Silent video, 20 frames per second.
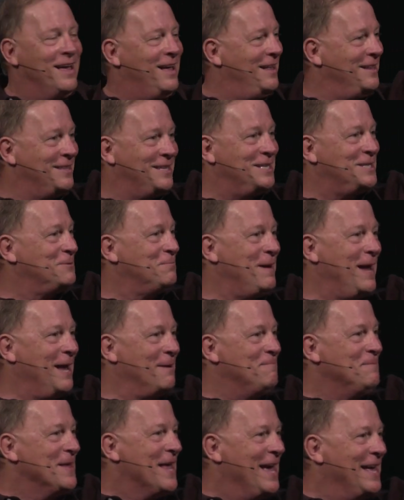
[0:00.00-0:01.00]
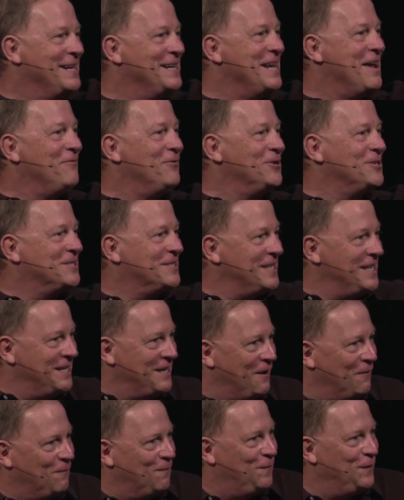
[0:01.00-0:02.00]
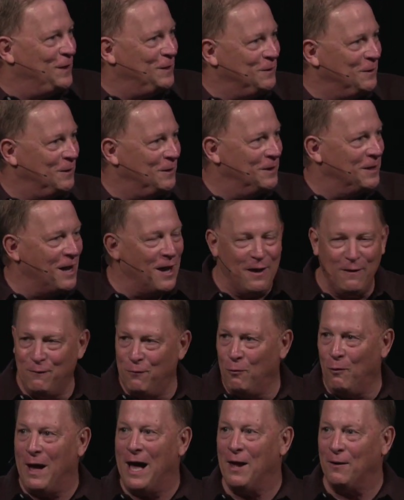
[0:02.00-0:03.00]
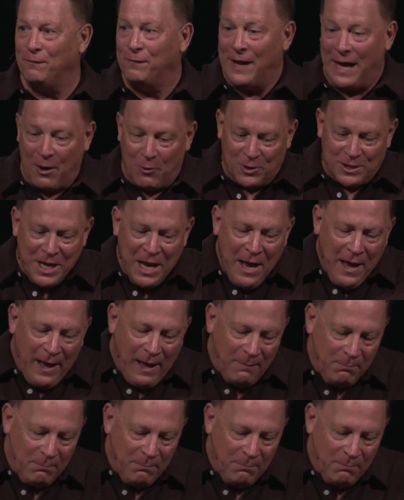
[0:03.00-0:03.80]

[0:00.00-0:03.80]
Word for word: Uh, this man had never seen a field of wildflowers,